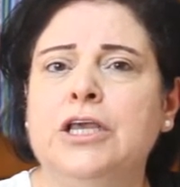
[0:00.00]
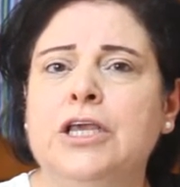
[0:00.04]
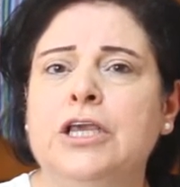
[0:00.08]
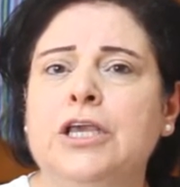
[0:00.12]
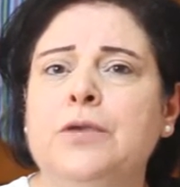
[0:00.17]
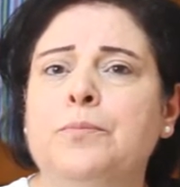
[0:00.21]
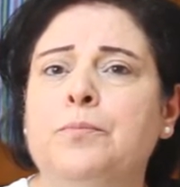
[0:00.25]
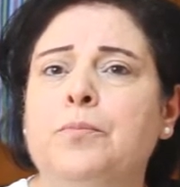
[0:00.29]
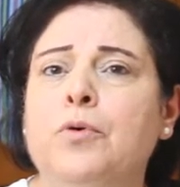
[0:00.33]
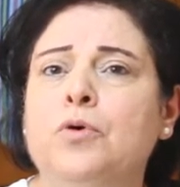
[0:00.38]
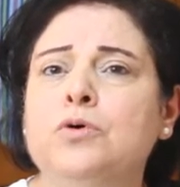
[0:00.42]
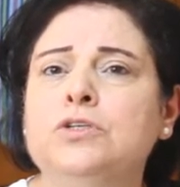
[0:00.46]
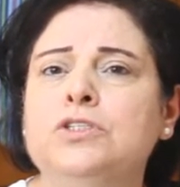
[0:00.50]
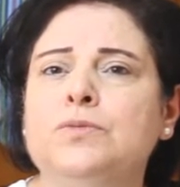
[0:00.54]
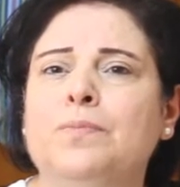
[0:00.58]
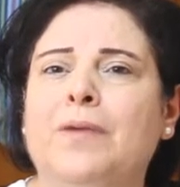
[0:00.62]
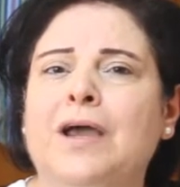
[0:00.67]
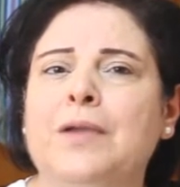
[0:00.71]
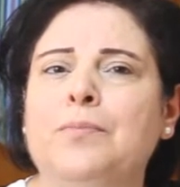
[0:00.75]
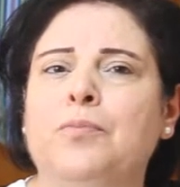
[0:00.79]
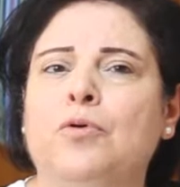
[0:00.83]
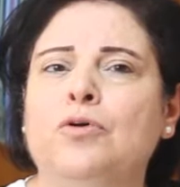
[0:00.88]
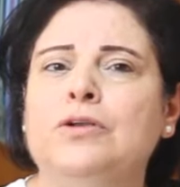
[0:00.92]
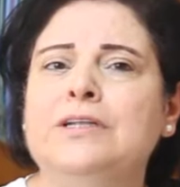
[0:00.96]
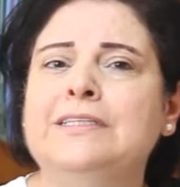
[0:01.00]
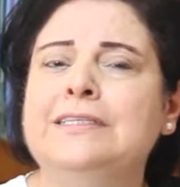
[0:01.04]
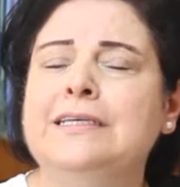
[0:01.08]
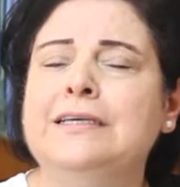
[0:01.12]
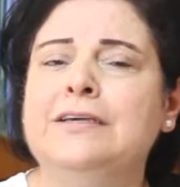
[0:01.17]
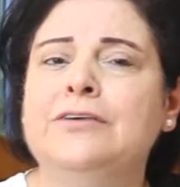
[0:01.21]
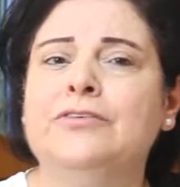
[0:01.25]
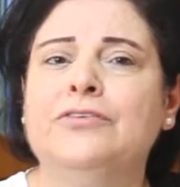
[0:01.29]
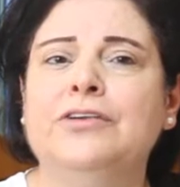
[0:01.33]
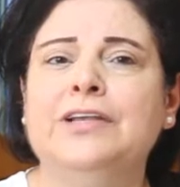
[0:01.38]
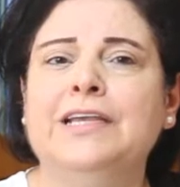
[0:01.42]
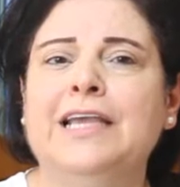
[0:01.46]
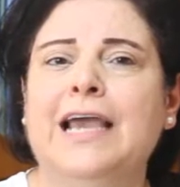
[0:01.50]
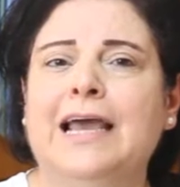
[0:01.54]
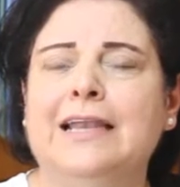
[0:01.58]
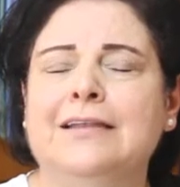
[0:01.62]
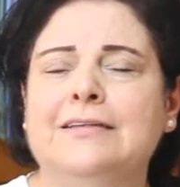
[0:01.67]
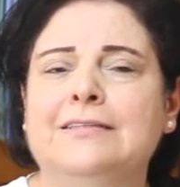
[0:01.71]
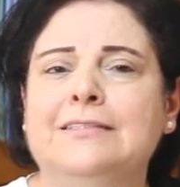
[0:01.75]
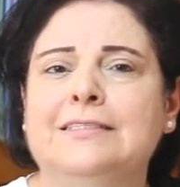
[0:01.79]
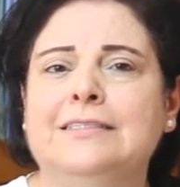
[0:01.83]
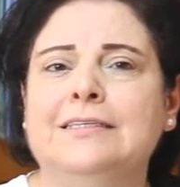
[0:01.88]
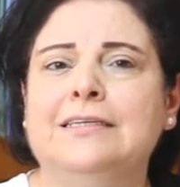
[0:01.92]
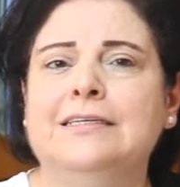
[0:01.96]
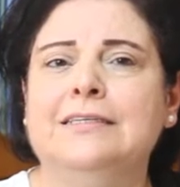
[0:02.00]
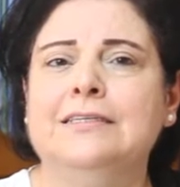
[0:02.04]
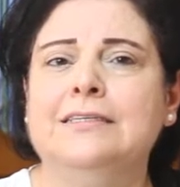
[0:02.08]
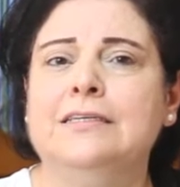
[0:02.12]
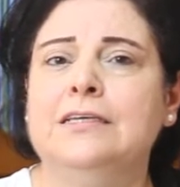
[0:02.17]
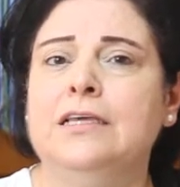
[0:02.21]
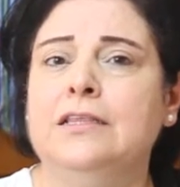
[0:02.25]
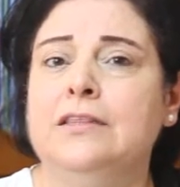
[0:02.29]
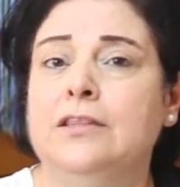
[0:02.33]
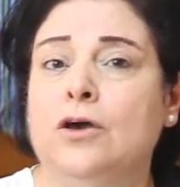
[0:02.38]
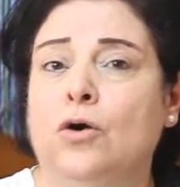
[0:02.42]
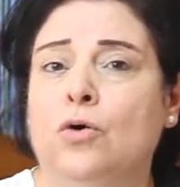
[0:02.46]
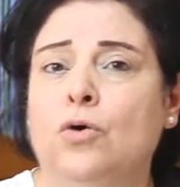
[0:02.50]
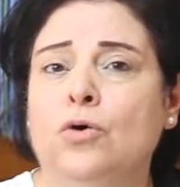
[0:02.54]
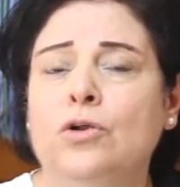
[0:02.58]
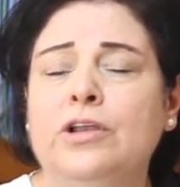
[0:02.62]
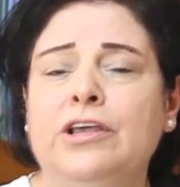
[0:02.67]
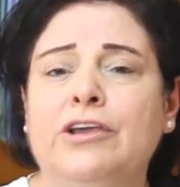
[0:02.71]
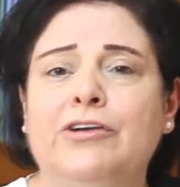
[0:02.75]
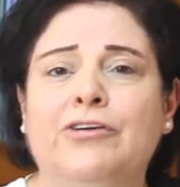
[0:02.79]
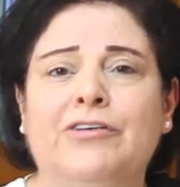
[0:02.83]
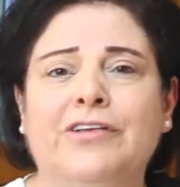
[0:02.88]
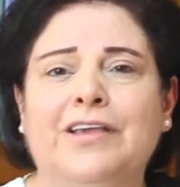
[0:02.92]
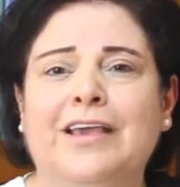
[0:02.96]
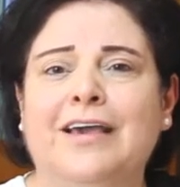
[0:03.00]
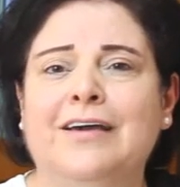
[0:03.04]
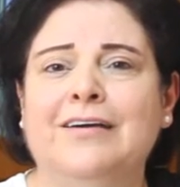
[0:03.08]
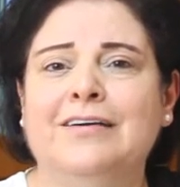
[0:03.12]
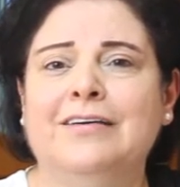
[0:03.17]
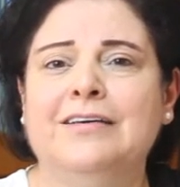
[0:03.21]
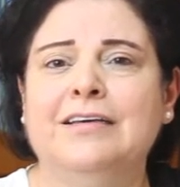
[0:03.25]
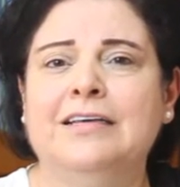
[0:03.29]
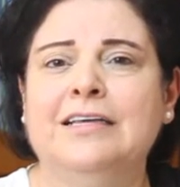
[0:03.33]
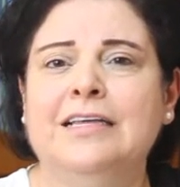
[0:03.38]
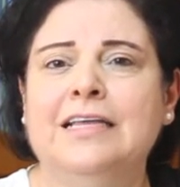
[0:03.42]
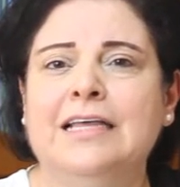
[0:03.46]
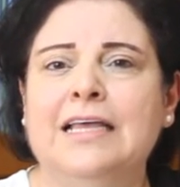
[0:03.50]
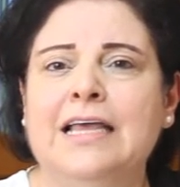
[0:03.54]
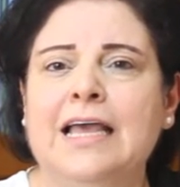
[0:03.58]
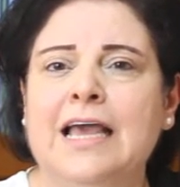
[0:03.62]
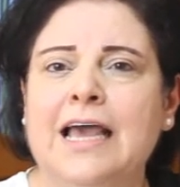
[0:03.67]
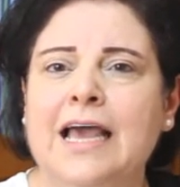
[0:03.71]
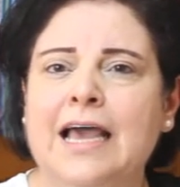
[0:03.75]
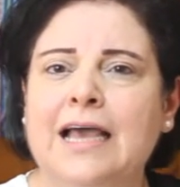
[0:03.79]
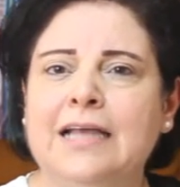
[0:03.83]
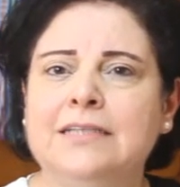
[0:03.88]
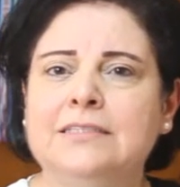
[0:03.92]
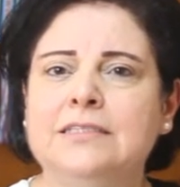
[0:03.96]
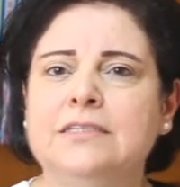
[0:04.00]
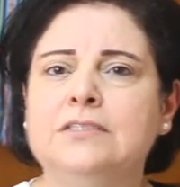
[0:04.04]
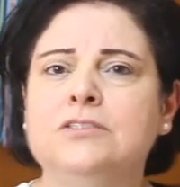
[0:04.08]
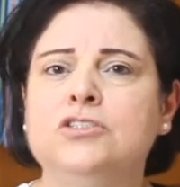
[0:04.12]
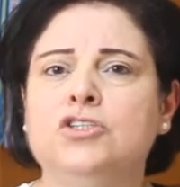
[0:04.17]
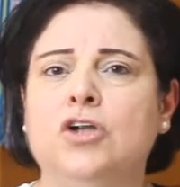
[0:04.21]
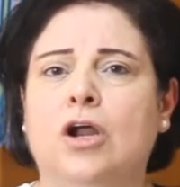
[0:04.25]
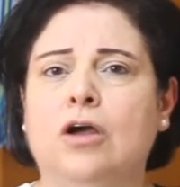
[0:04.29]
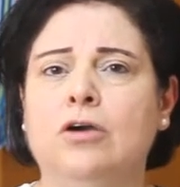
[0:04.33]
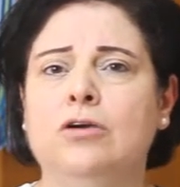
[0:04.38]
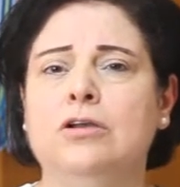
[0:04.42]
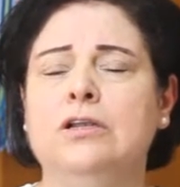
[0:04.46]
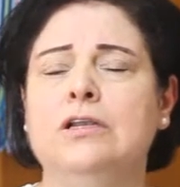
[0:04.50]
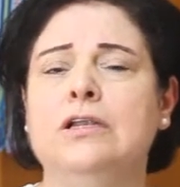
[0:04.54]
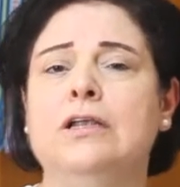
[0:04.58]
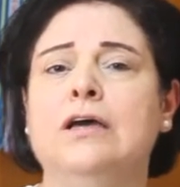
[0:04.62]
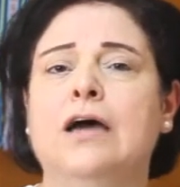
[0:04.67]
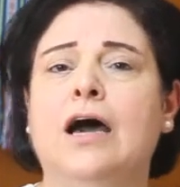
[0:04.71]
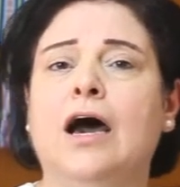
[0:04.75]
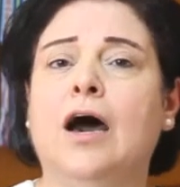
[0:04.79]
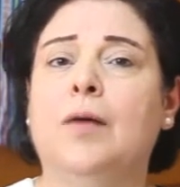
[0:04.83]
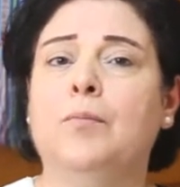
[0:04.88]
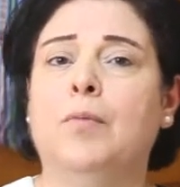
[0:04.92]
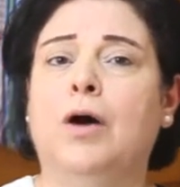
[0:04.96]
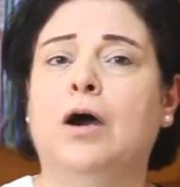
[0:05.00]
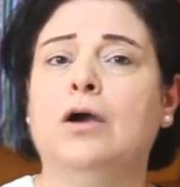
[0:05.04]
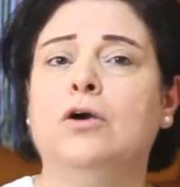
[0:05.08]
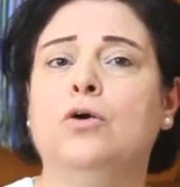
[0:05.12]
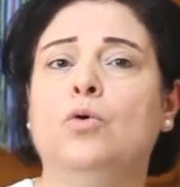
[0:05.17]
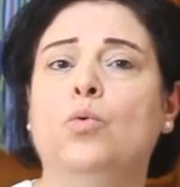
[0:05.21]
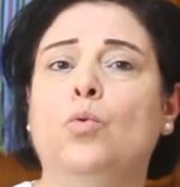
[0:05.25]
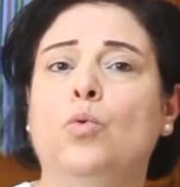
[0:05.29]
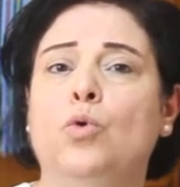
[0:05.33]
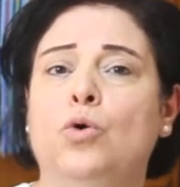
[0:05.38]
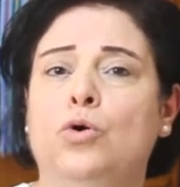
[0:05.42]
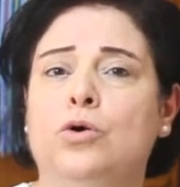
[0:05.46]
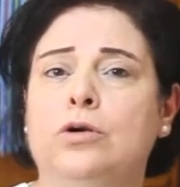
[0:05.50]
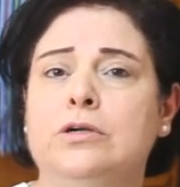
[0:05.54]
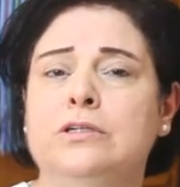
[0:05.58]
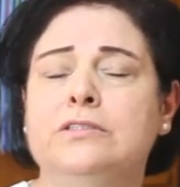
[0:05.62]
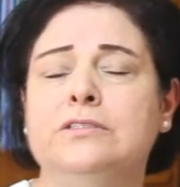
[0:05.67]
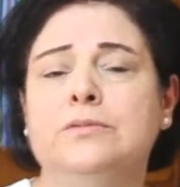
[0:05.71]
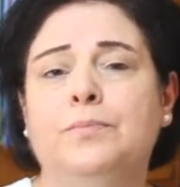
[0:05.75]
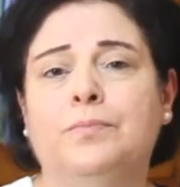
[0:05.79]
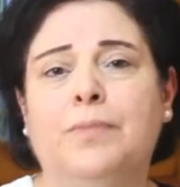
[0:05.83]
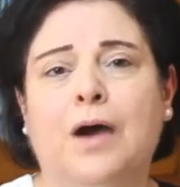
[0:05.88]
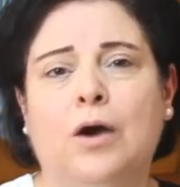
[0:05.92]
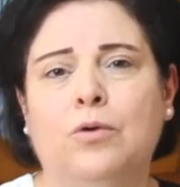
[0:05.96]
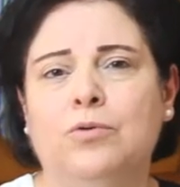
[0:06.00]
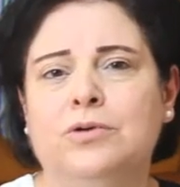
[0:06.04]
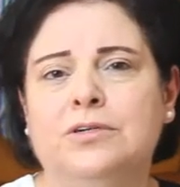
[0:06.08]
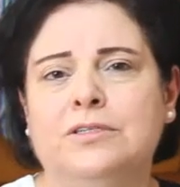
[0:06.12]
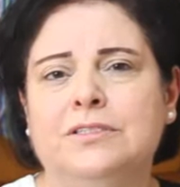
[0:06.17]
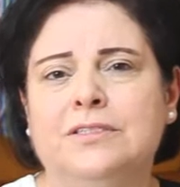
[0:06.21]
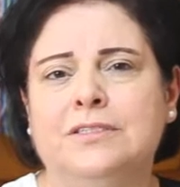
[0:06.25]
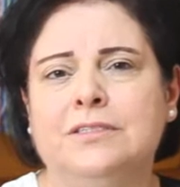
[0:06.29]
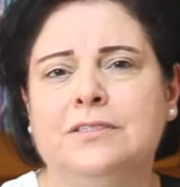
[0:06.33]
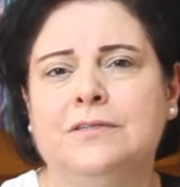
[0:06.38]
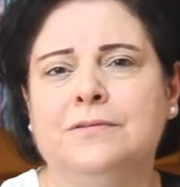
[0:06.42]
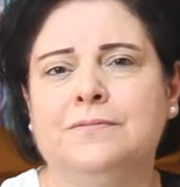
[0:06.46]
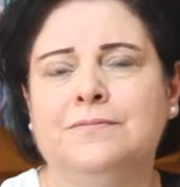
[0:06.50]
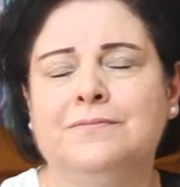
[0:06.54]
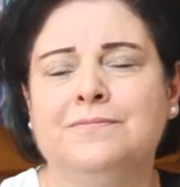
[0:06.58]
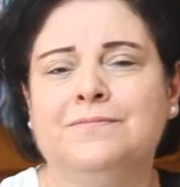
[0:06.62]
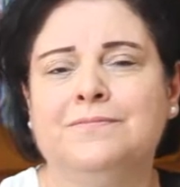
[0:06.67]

imposed by political reality in the whole area and struggle among world powers.